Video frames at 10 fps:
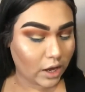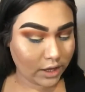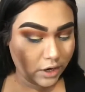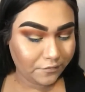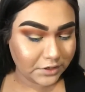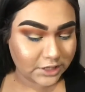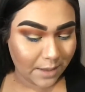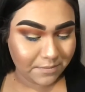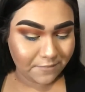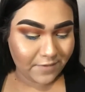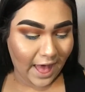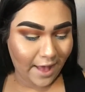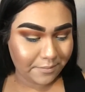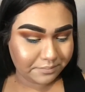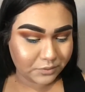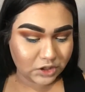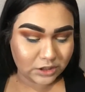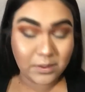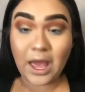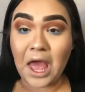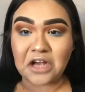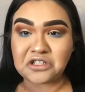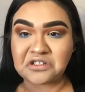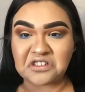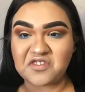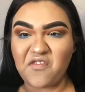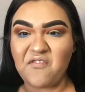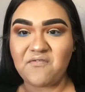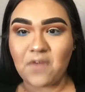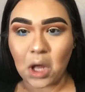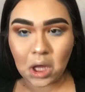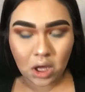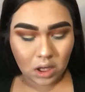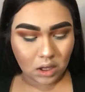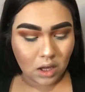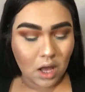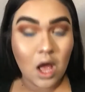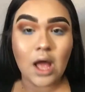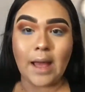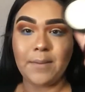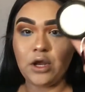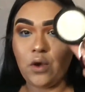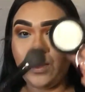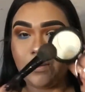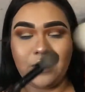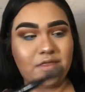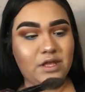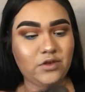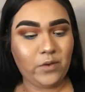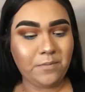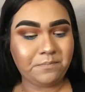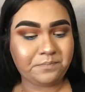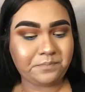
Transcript: And then over top of that, just to be extra as fuck, I'm gonna go in with this one.